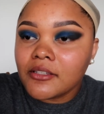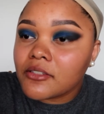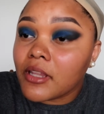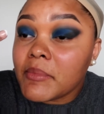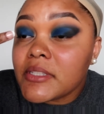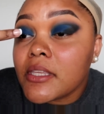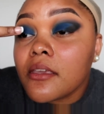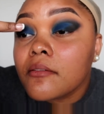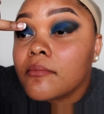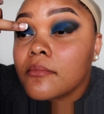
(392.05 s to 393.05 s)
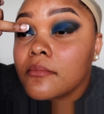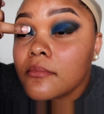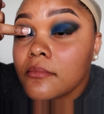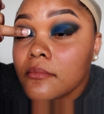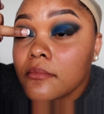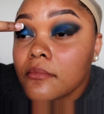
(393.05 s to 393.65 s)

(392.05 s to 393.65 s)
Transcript: So let me see. Mm.